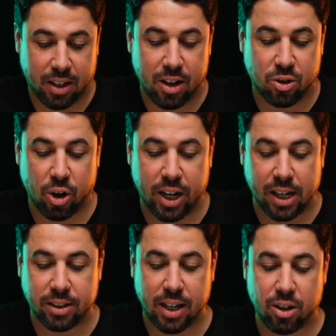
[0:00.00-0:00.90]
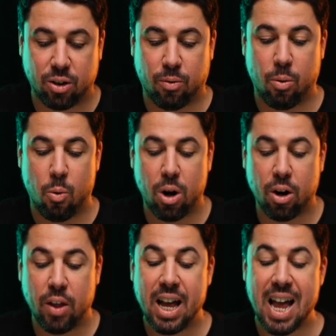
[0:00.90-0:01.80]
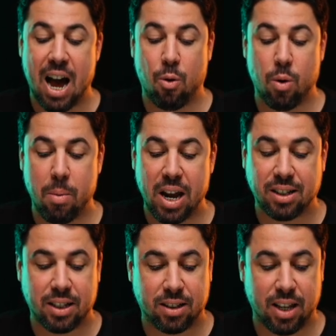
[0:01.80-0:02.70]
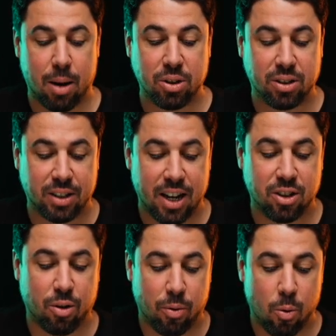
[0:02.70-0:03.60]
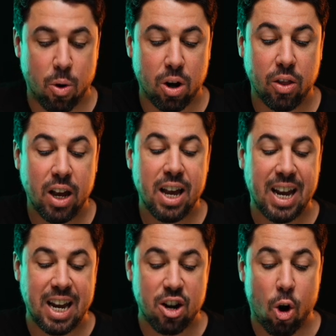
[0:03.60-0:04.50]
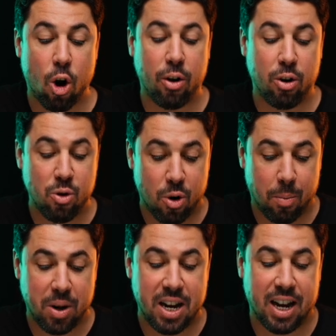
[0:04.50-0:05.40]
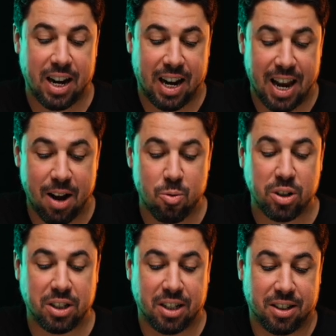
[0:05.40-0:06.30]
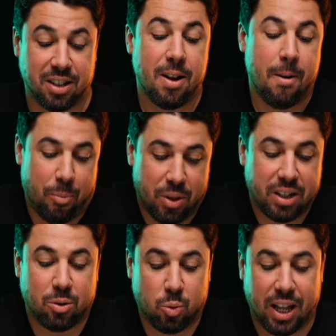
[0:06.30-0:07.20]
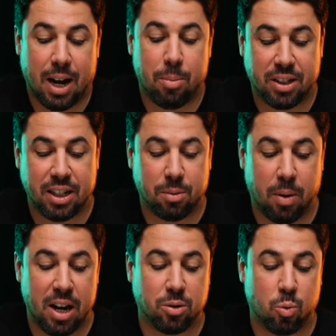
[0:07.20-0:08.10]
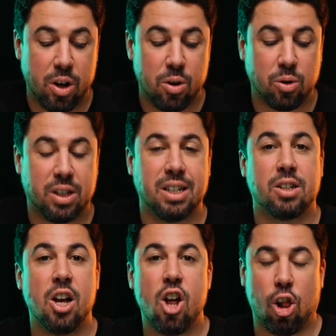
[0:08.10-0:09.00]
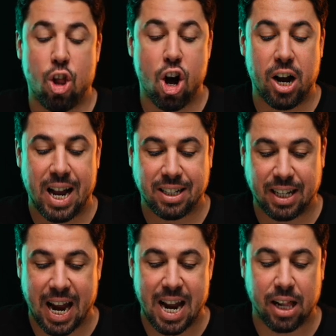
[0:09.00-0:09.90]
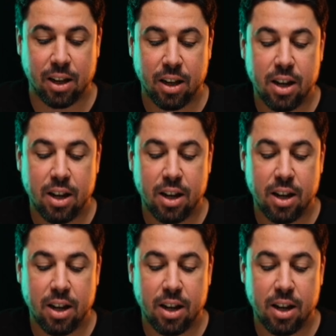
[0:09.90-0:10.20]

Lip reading: historical sense of the word and remains the established sense of the word in other European languages. This is what happens in Spanish. We use this long scale.